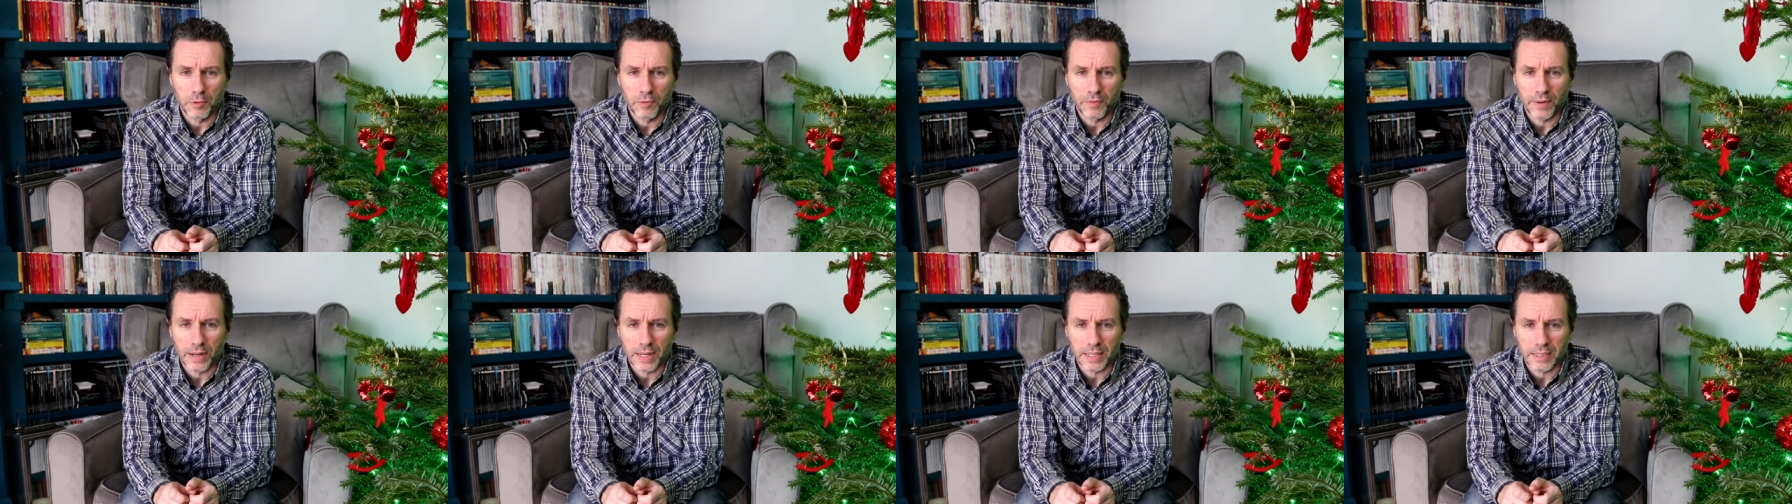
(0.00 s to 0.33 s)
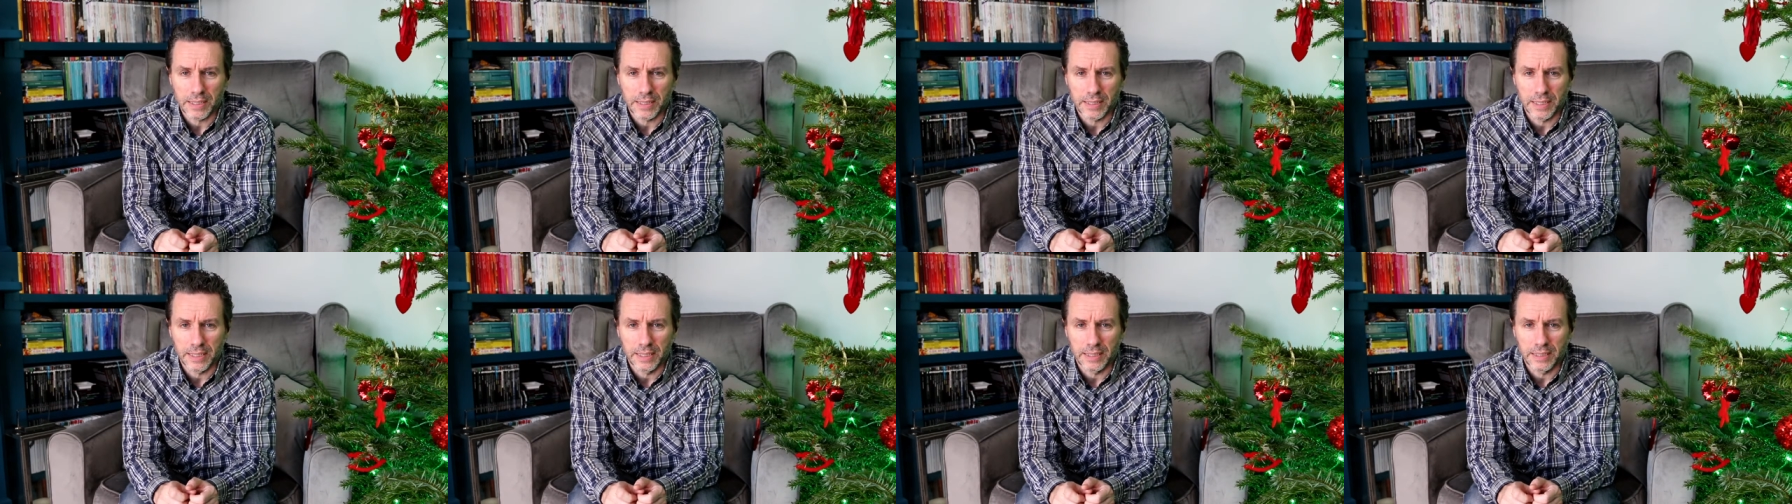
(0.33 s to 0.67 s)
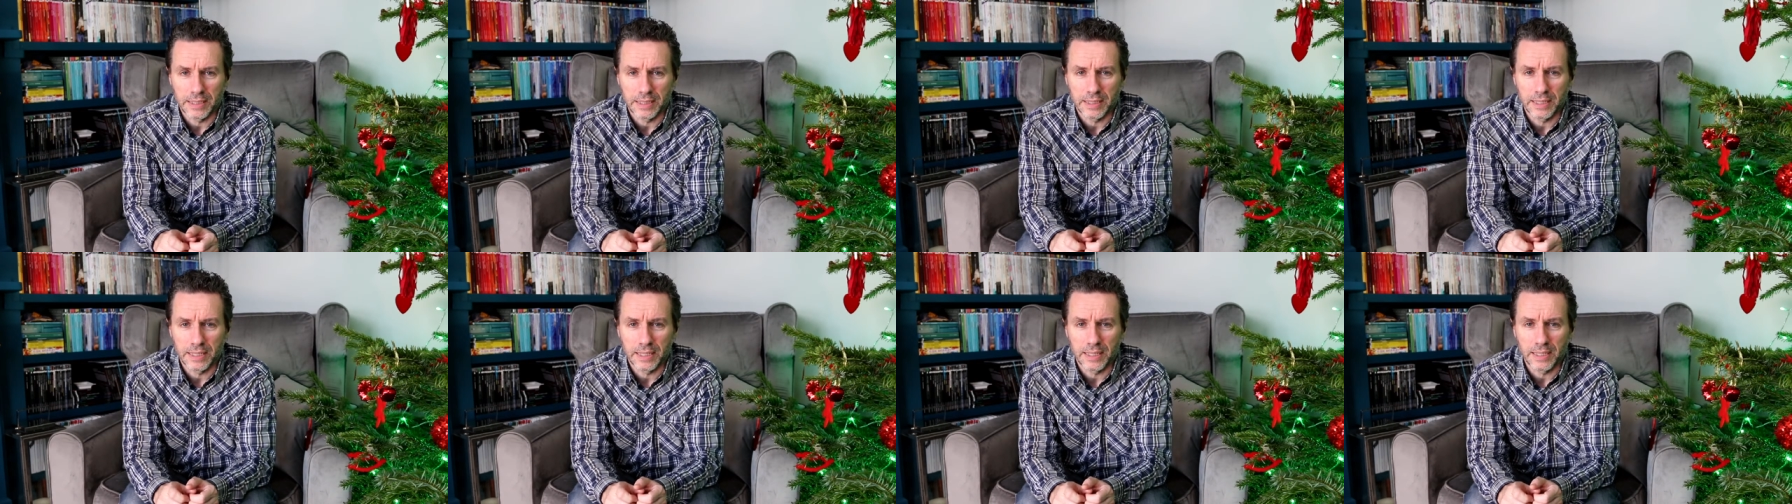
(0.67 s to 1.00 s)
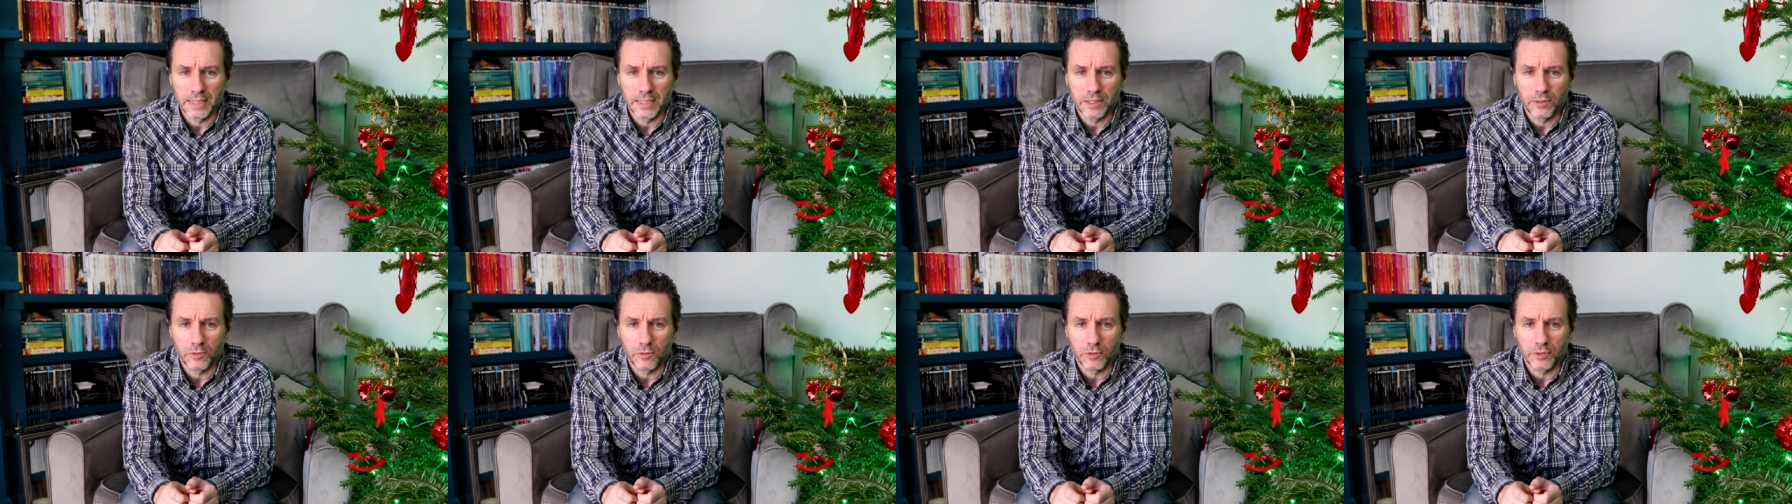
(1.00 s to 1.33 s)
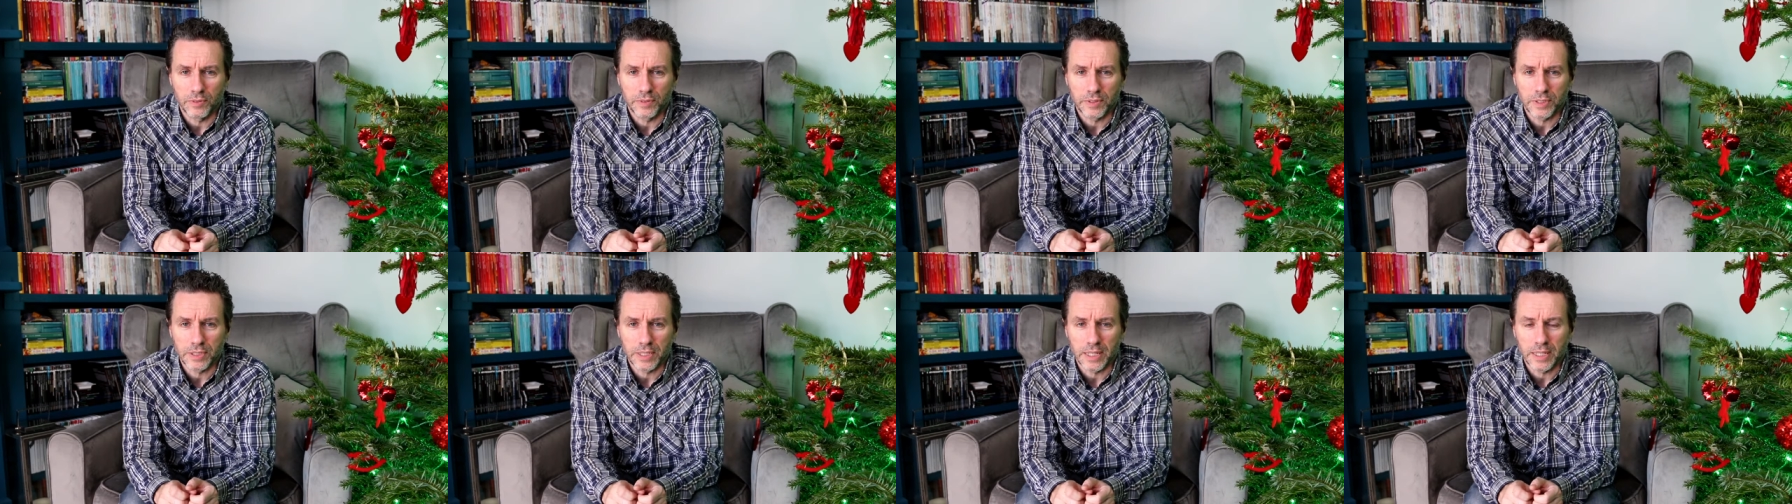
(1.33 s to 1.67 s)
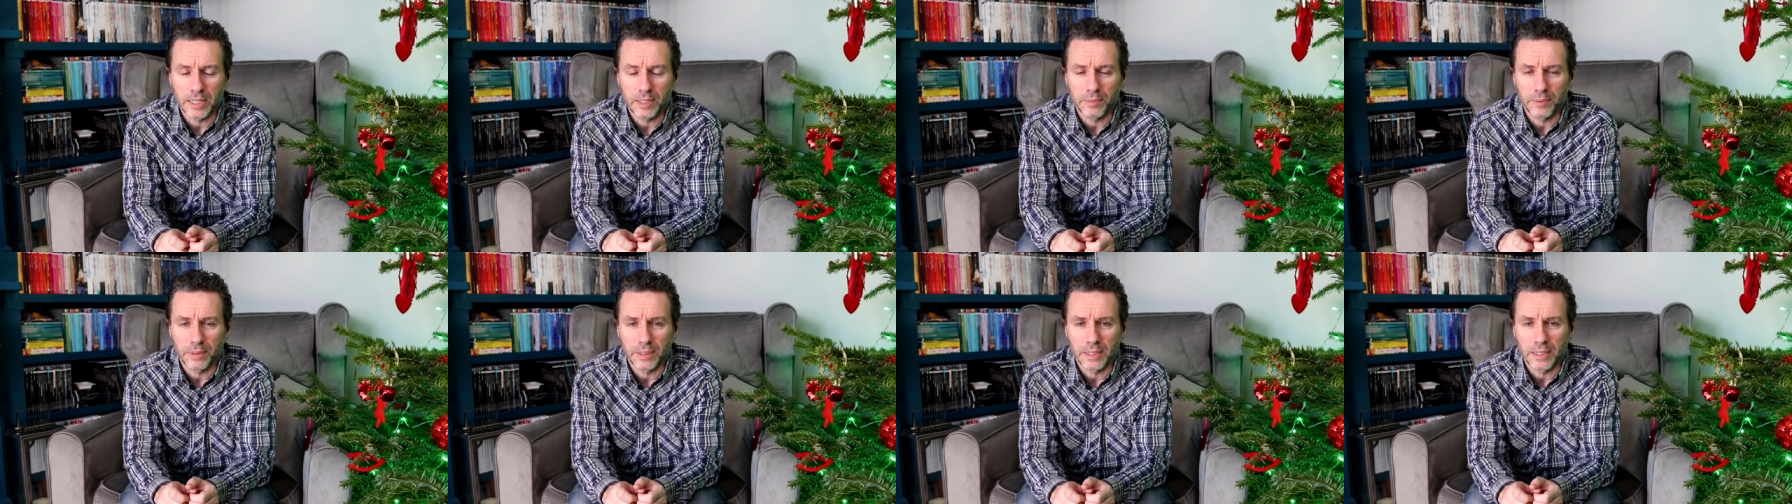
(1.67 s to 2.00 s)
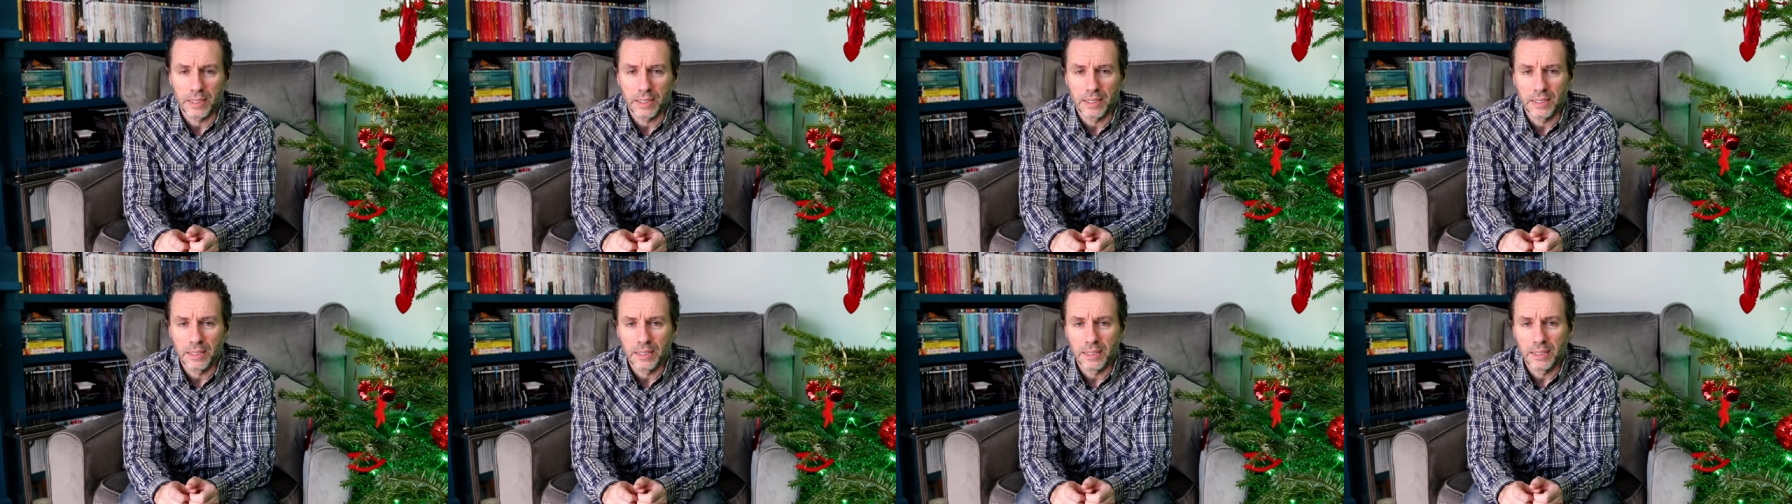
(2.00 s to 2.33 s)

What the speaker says: vaccinated, nearly all of us anyway.